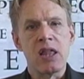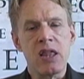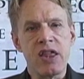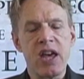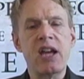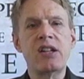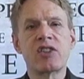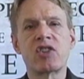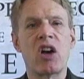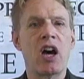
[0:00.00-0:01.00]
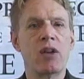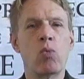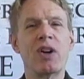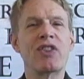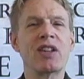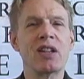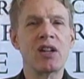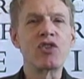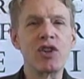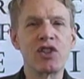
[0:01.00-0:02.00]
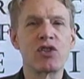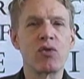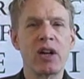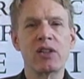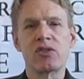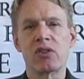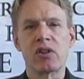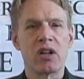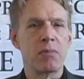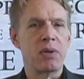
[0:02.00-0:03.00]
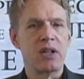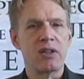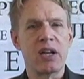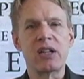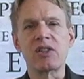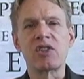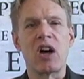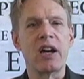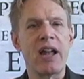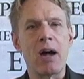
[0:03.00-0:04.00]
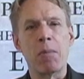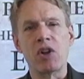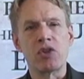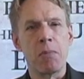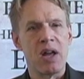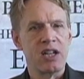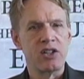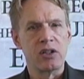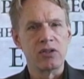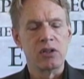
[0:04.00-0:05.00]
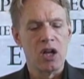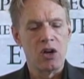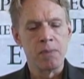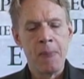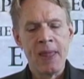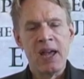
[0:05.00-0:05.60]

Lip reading: They decide what the interest rates are going to be. They decide how much money to loan.